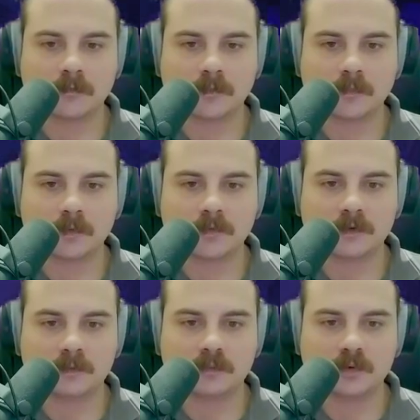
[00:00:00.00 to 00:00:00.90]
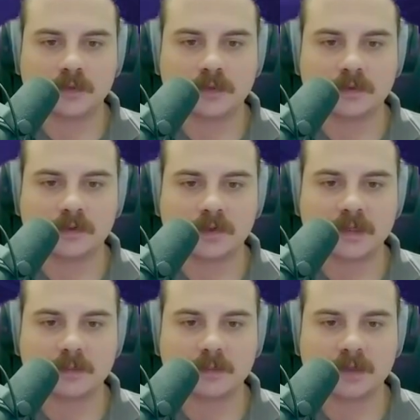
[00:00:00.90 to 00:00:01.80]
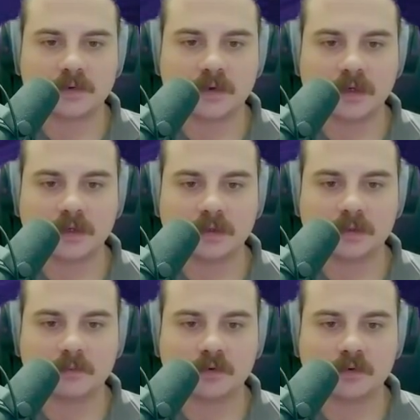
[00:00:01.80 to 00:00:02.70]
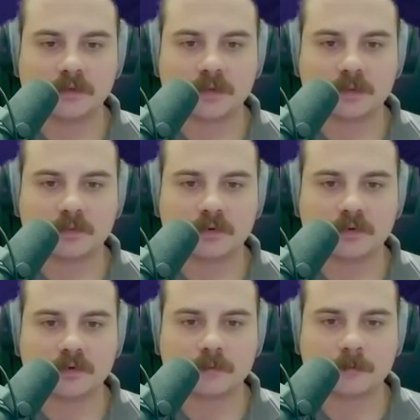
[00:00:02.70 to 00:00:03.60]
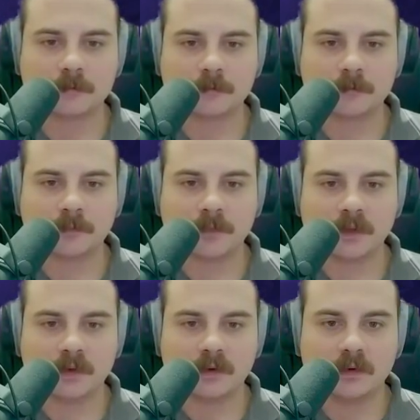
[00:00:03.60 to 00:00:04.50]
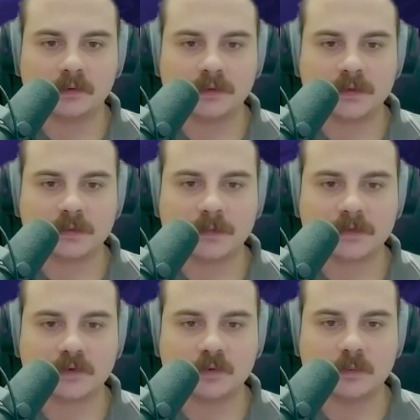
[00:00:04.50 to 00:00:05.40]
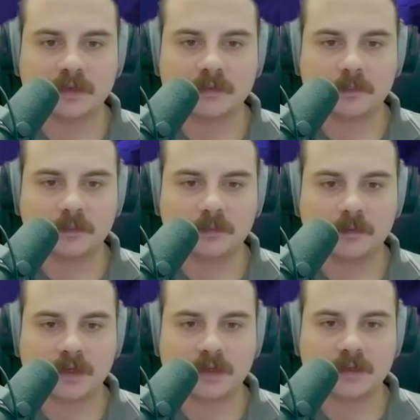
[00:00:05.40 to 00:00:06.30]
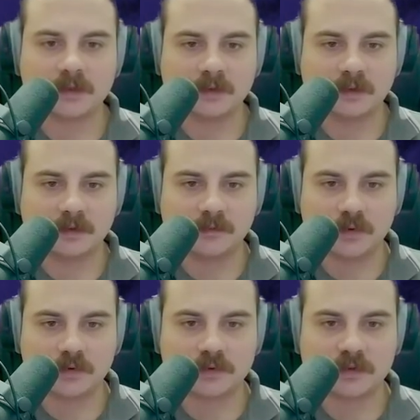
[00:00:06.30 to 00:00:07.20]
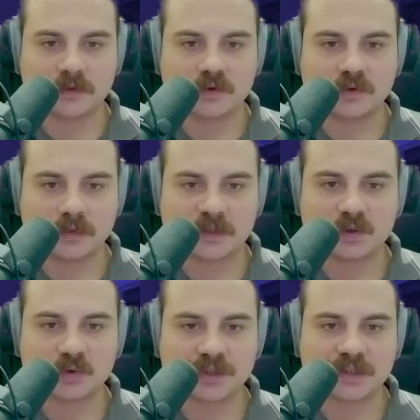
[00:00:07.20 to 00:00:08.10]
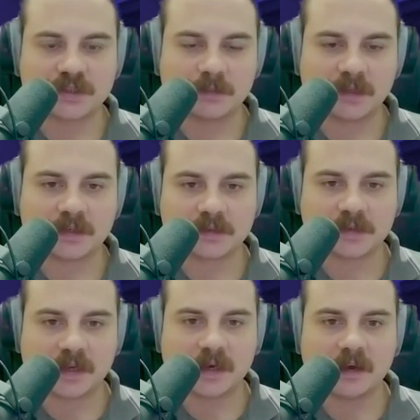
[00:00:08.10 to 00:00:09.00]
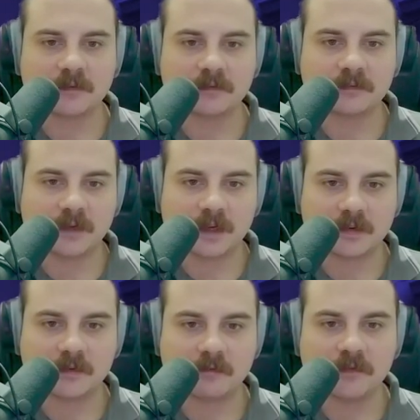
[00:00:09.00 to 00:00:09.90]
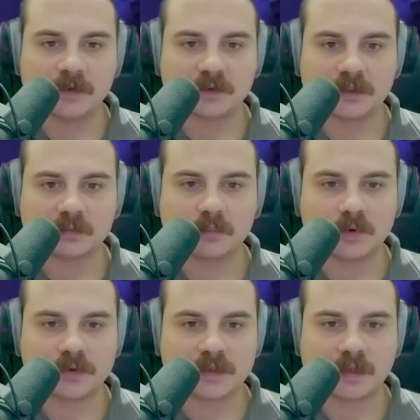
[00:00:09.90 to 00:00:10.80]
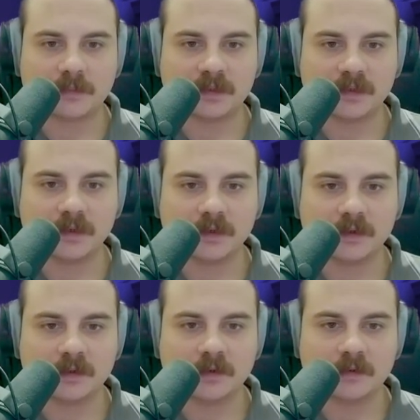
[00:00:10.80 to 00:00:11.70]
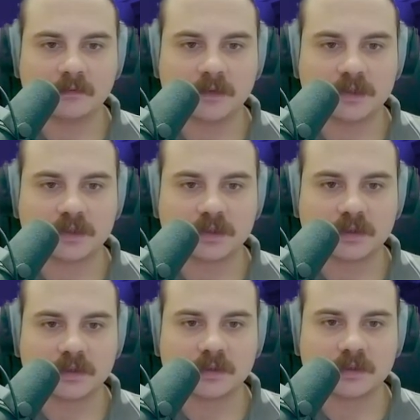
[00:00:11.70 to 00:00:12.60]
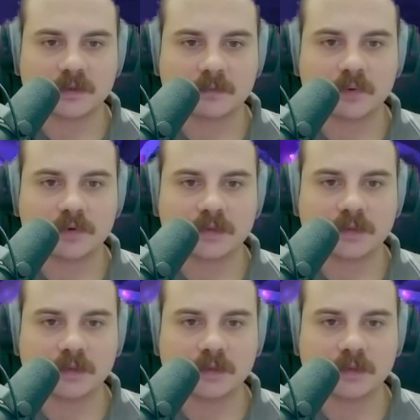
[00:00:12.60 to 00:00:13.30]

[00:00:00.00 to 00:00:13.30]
I will pull this into next pack so I get more revenge procs. On these packs you might wanna focus researchers because they have a virulent poison ability, which is a poison.